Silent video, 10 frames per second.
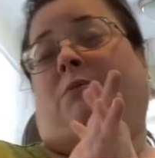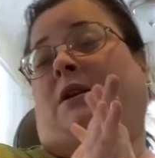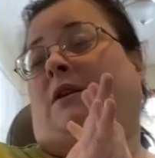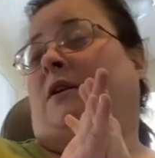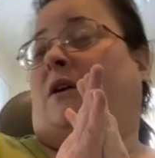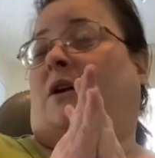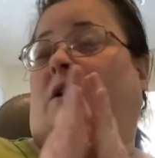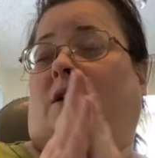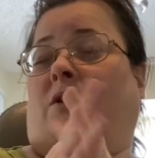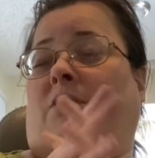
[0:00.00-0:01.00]
In
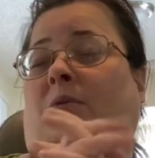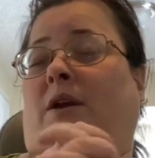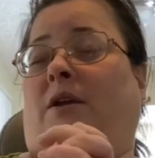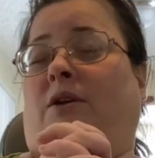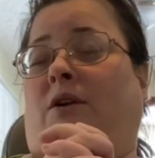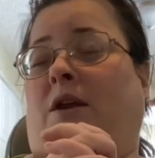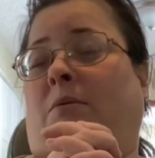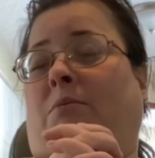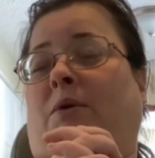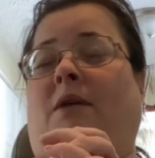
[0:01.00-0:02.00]
your name we
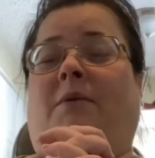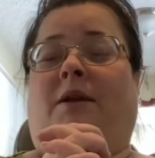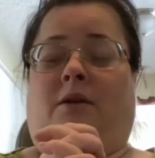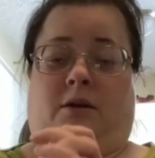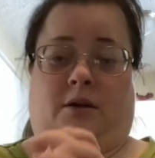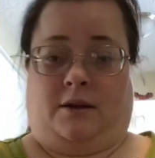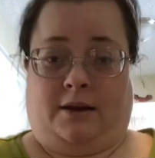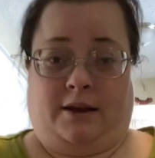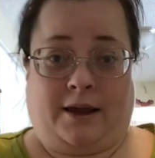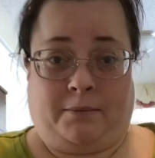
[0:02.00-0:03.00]
pray, amen.
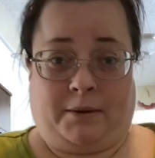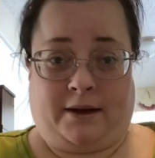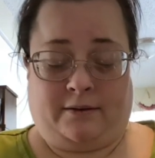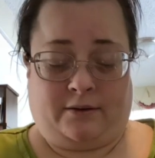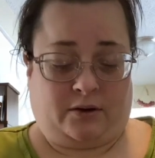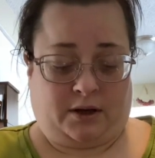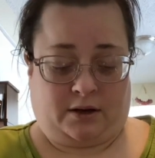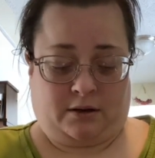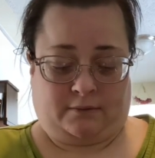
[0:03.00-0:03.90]
Amen? Okay.